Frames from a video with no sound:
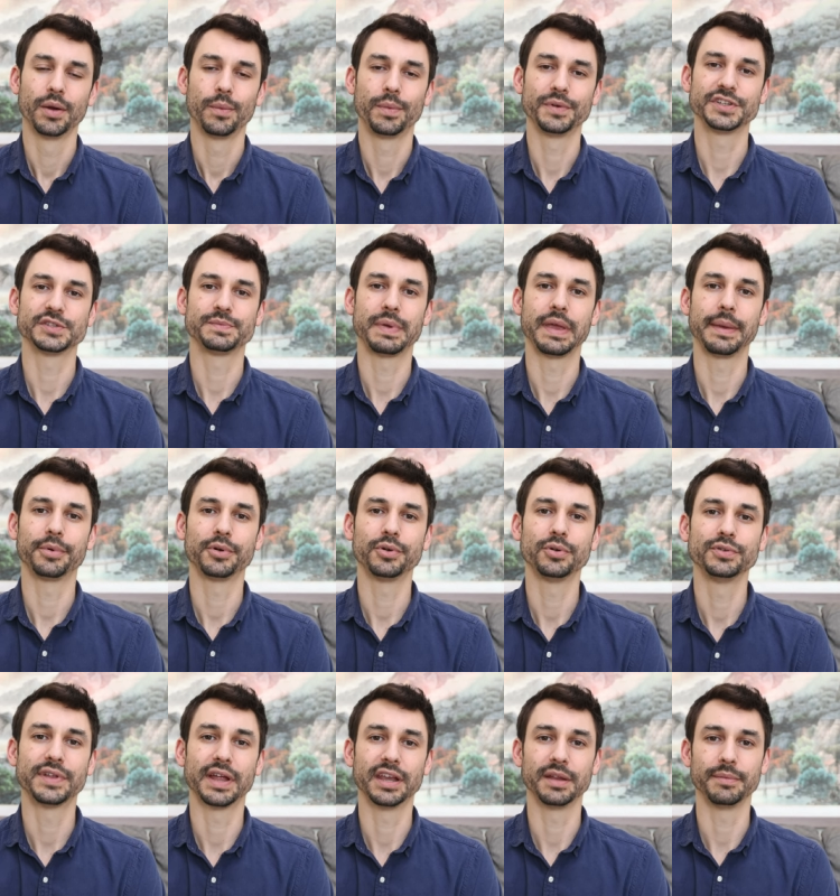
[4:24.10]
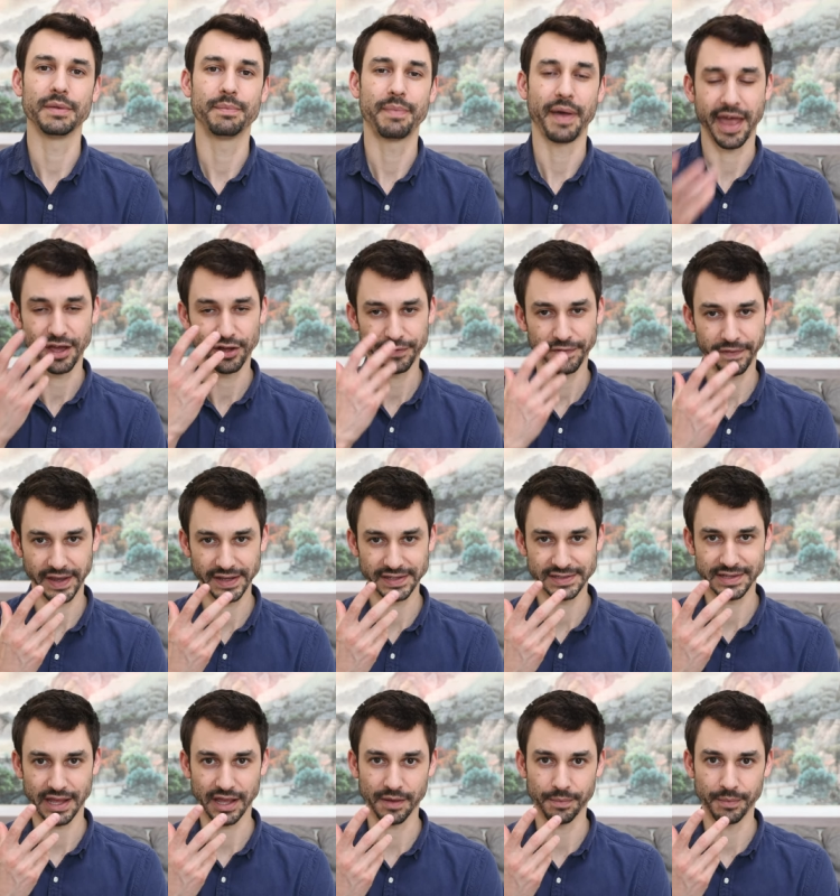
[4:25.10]
which is people who tend to be pale
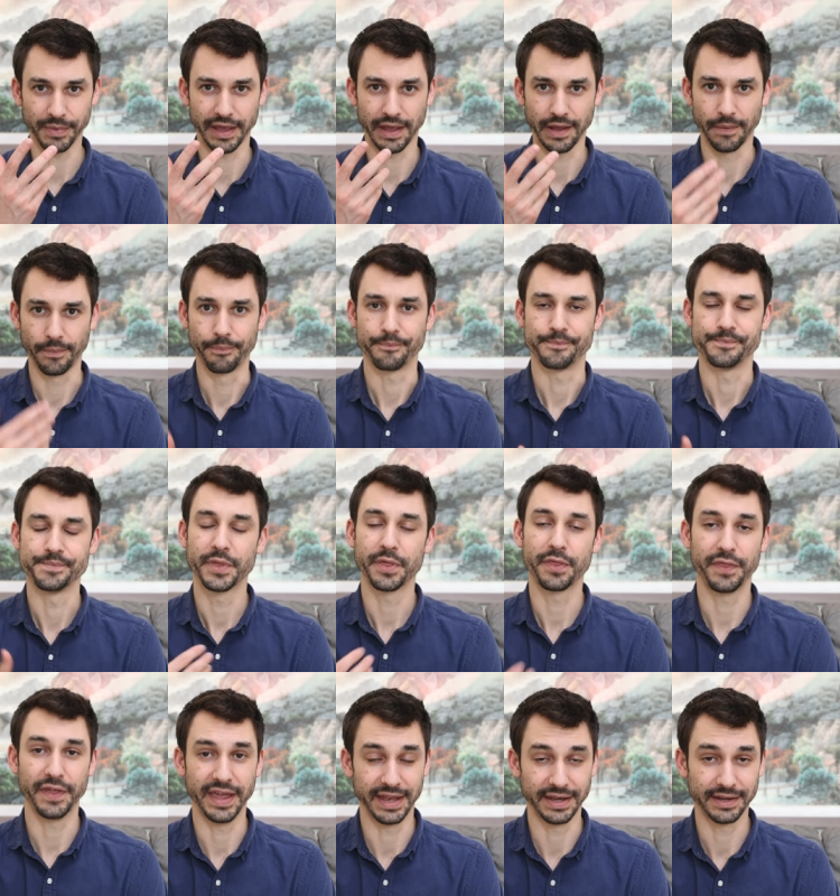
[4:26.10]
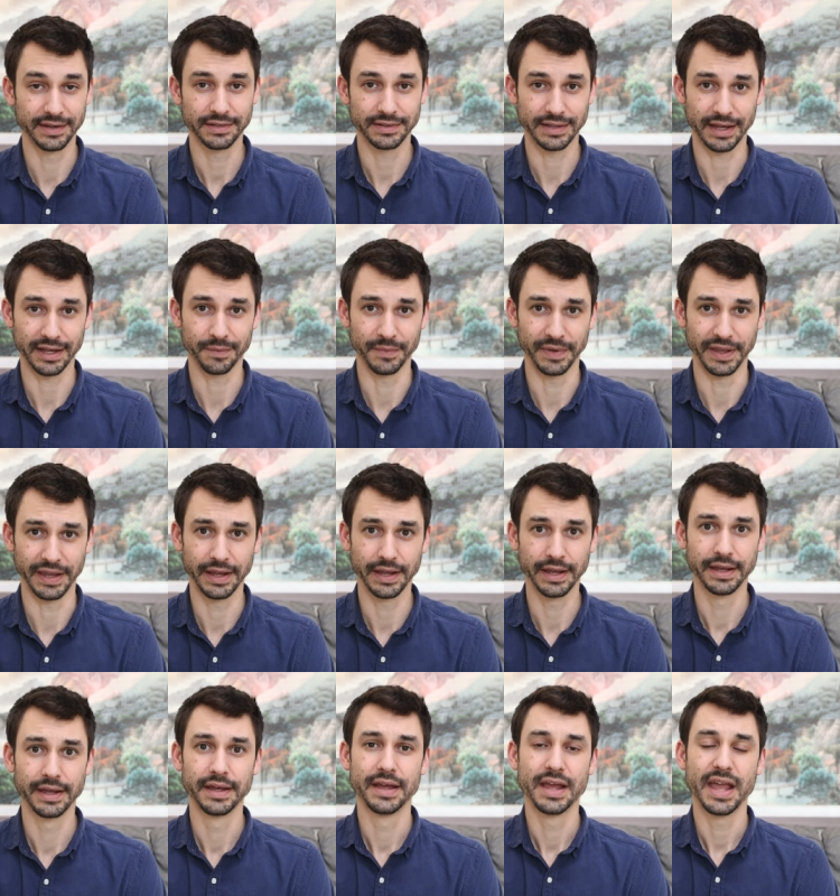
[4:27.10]
faced like me, thin like me,
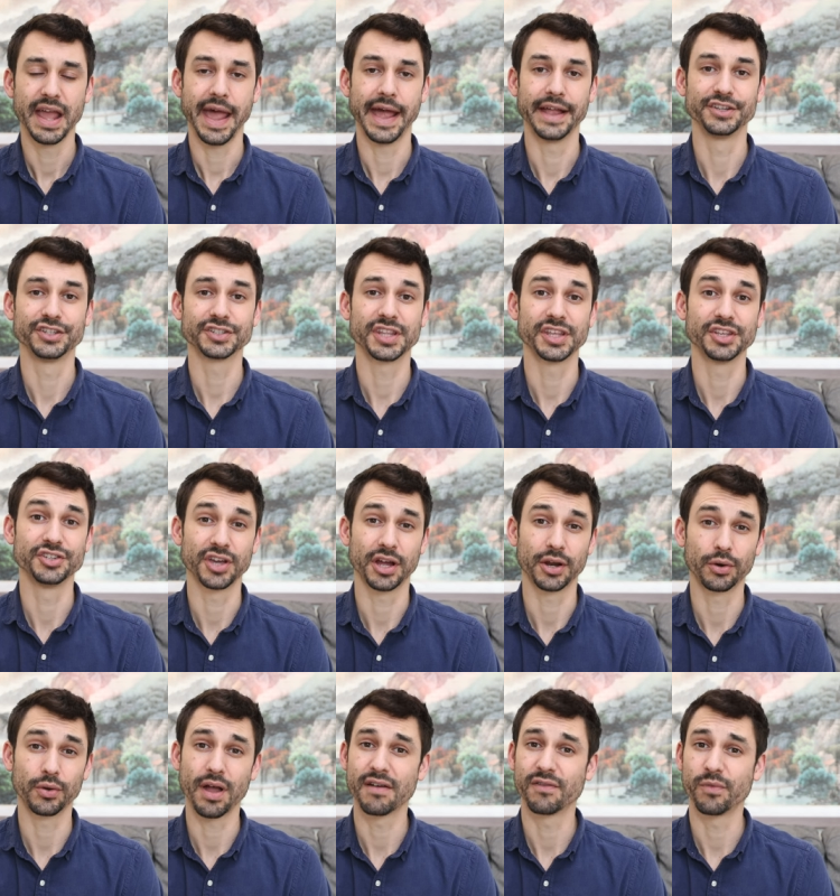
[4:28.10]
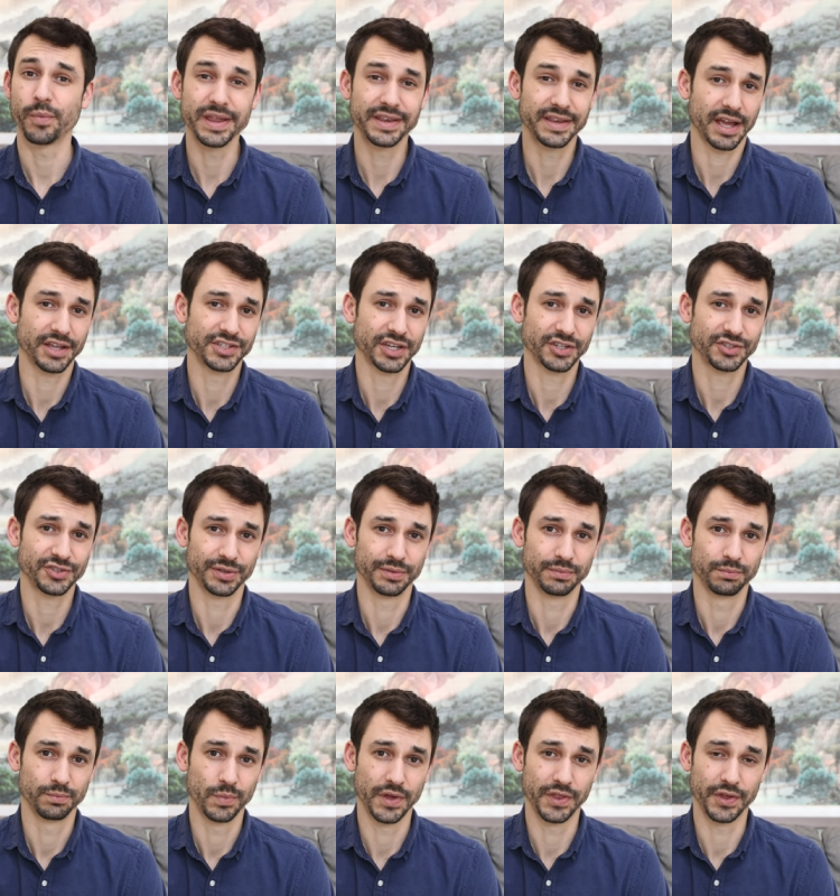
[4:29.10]
and just in general have weak digestion,
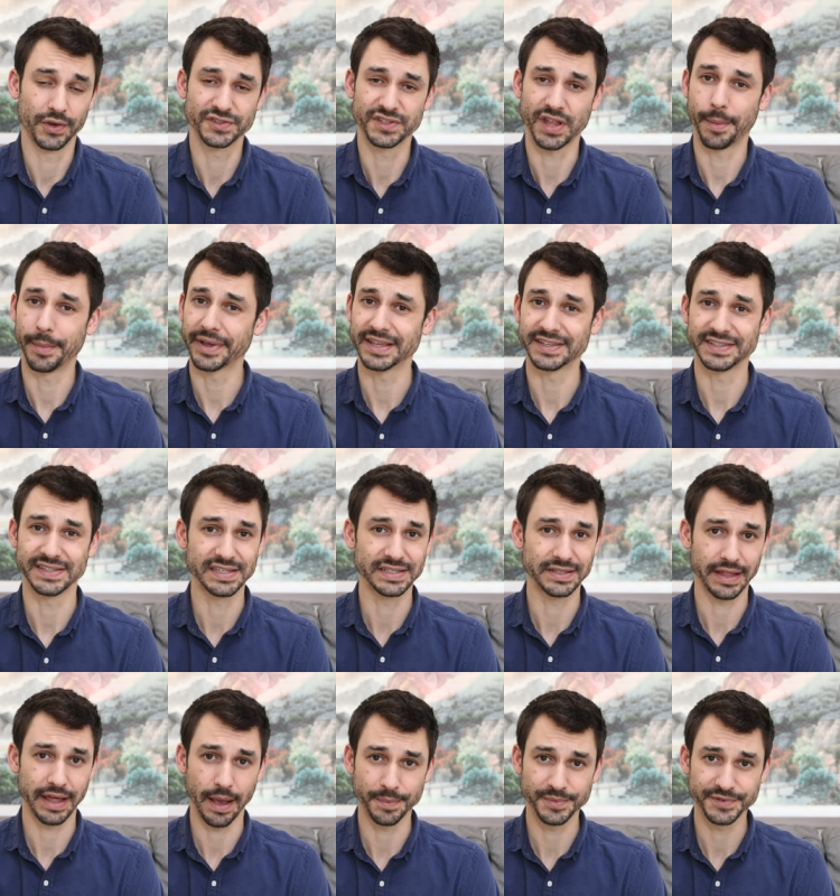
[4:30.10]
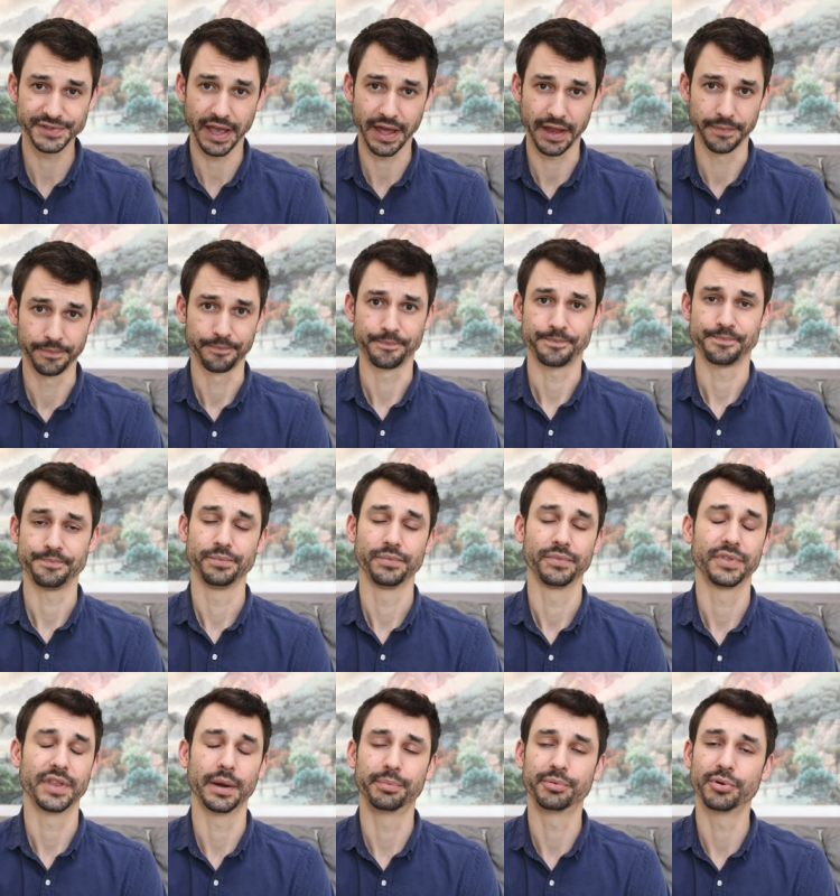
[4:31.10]
where their stomach is easily upset,
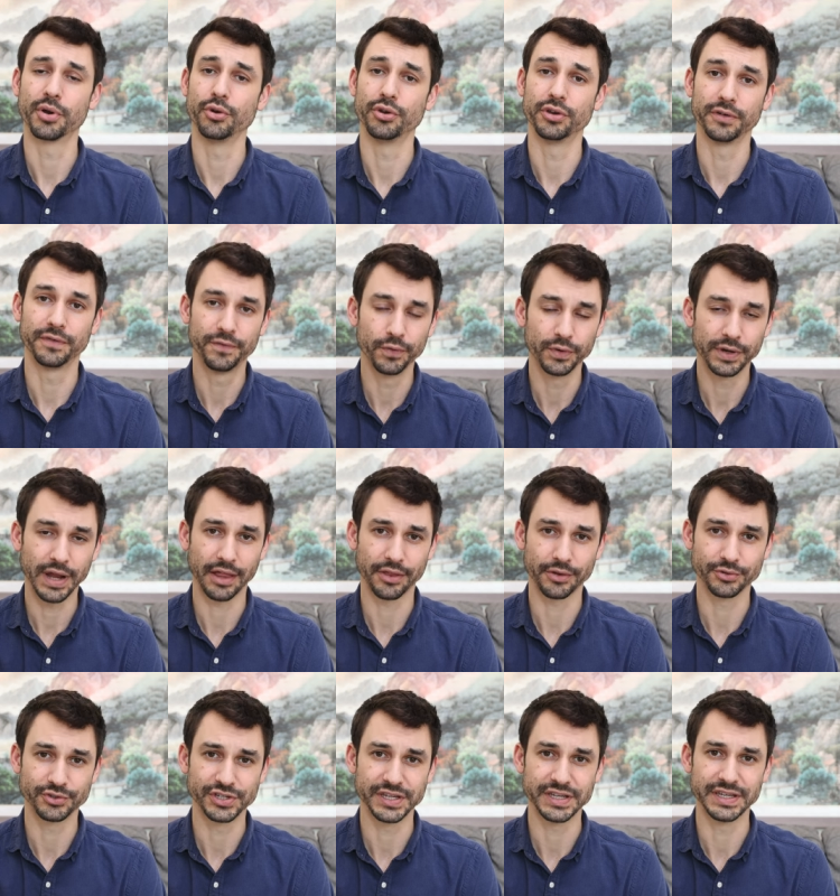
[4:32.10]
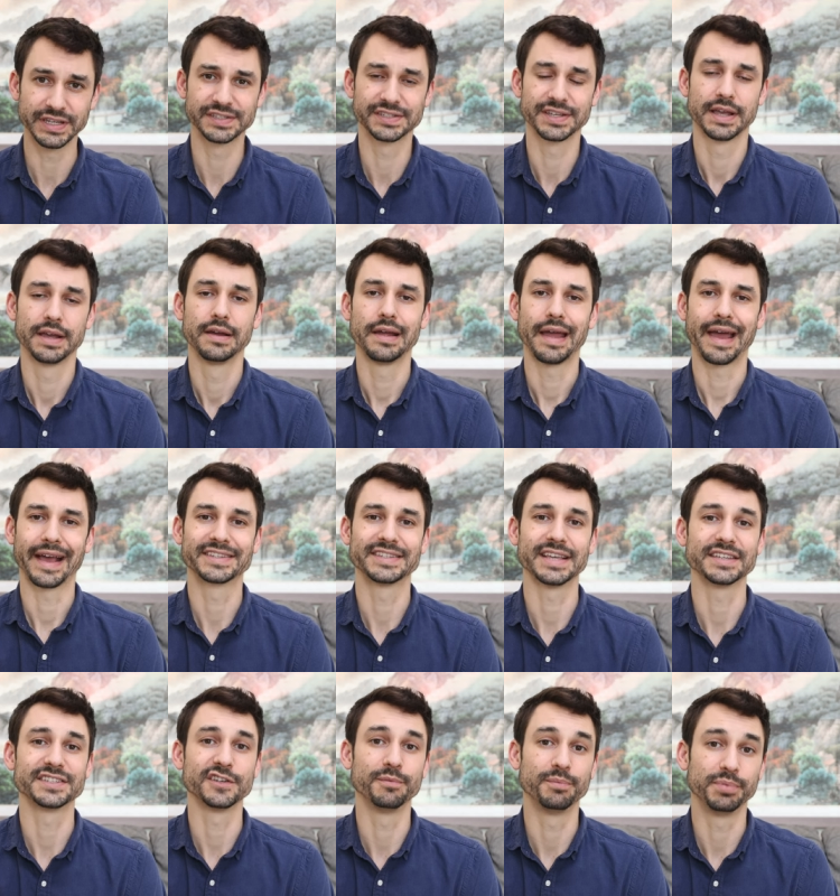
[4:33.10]
they're prone to food allergies,
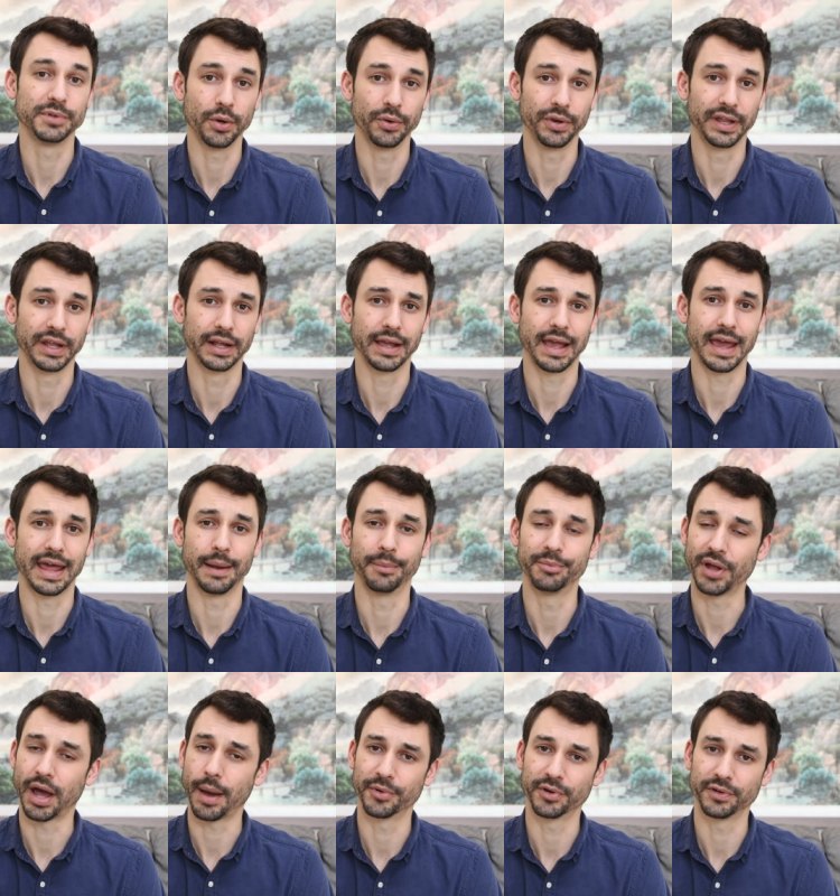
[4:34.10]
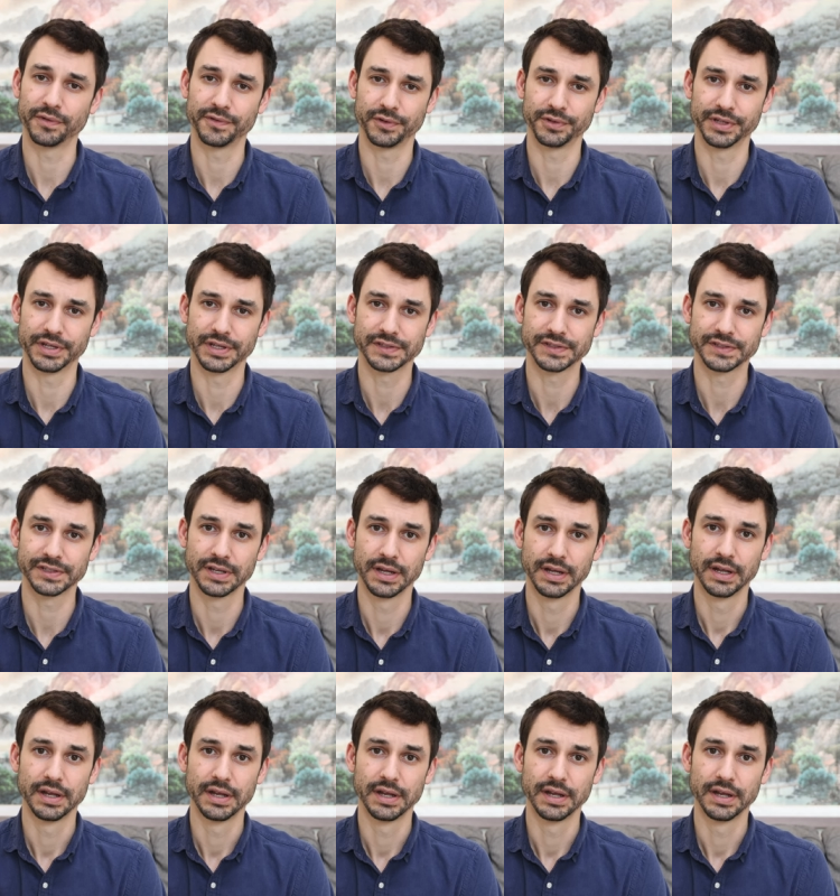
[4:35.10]
excessive bloating, and abdominal fullness.